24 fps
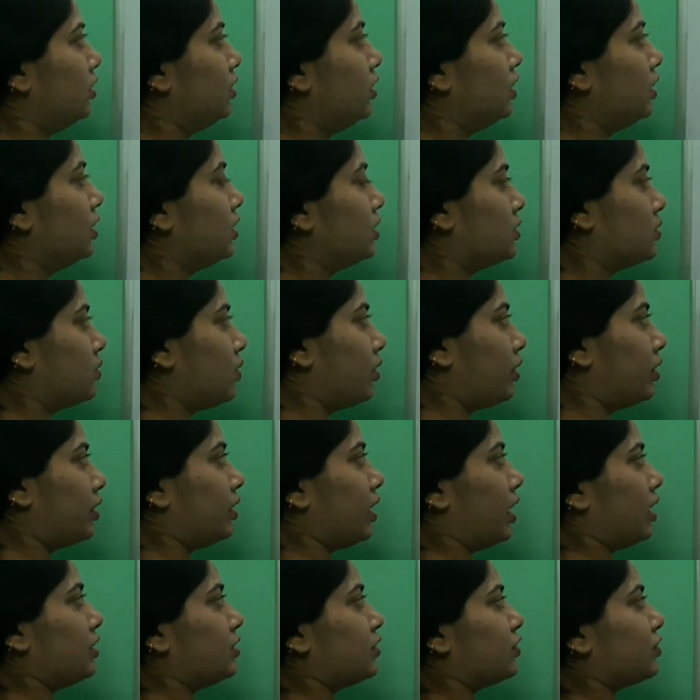So
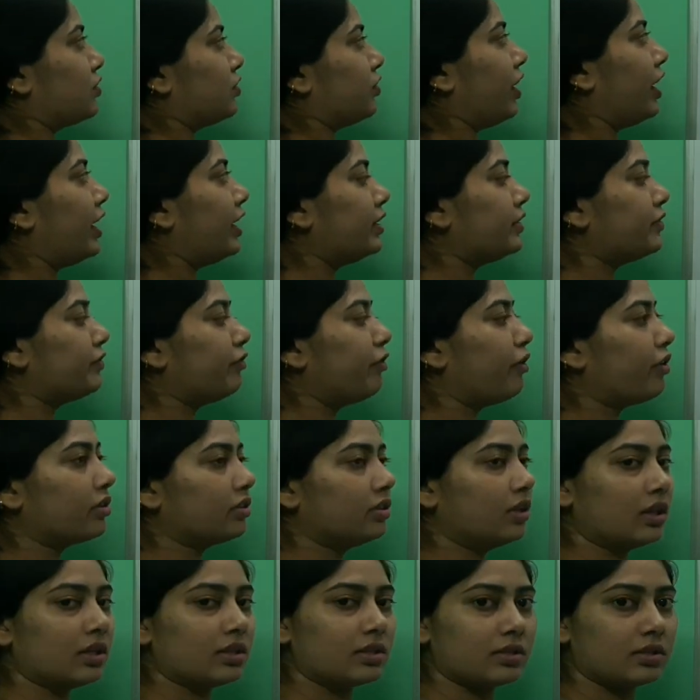constraint for
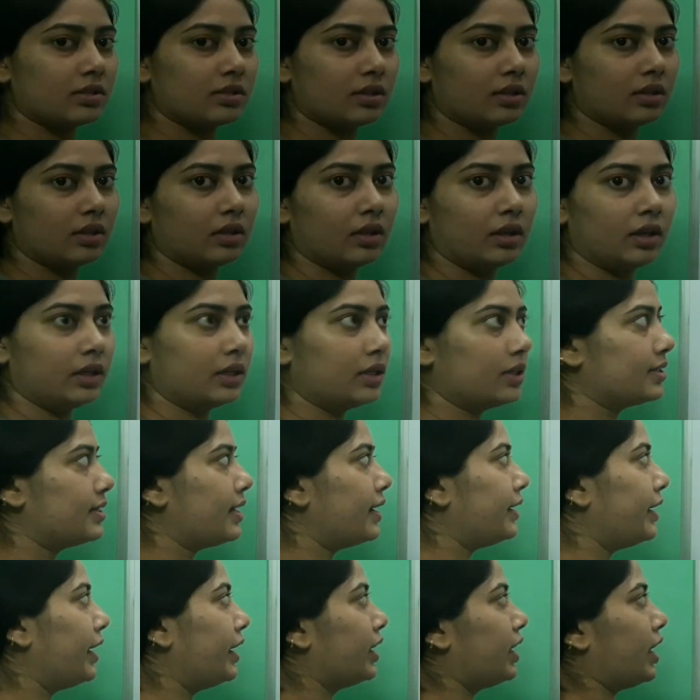this is that
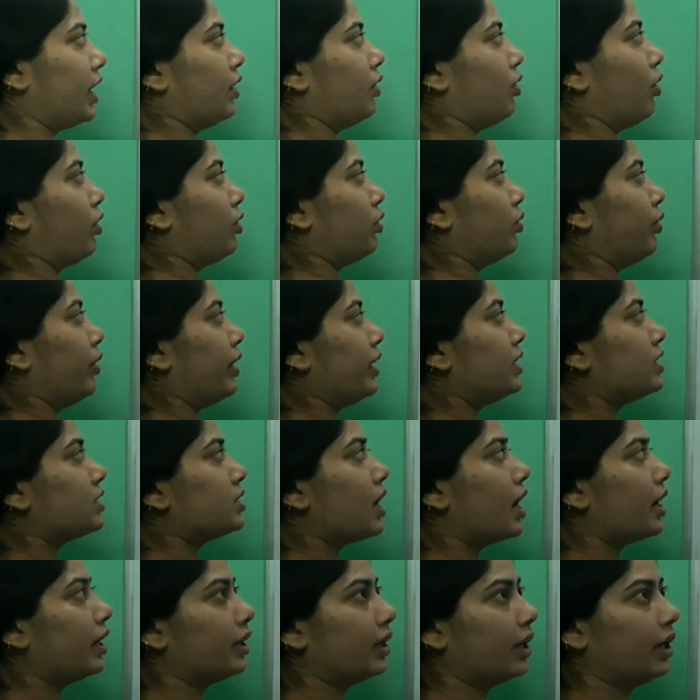it cannot go
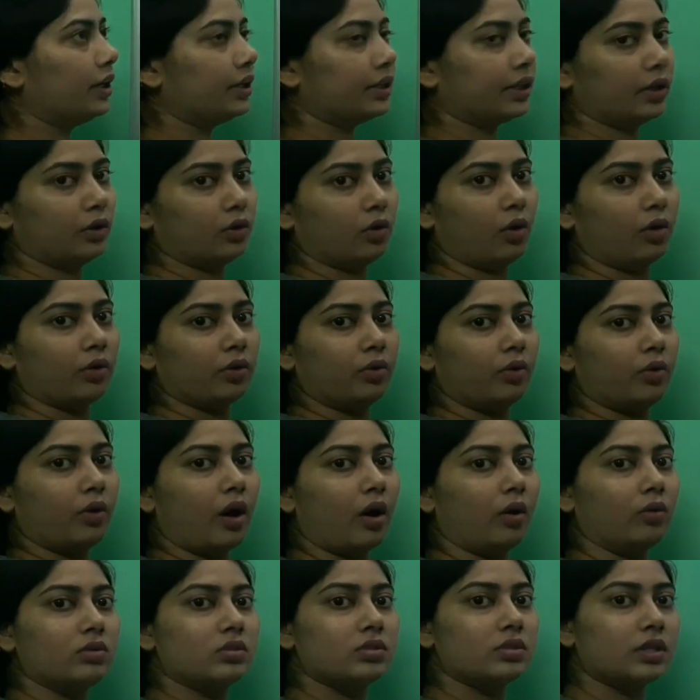inside, it cannot go
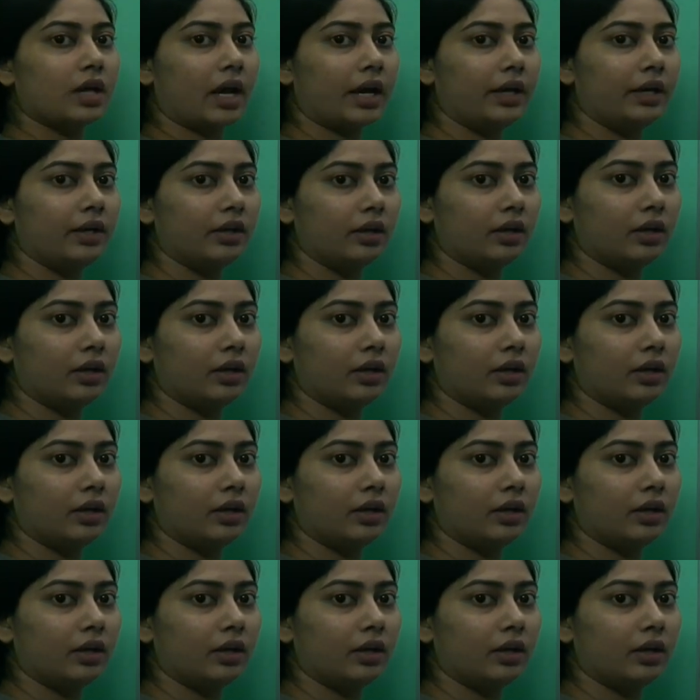outside,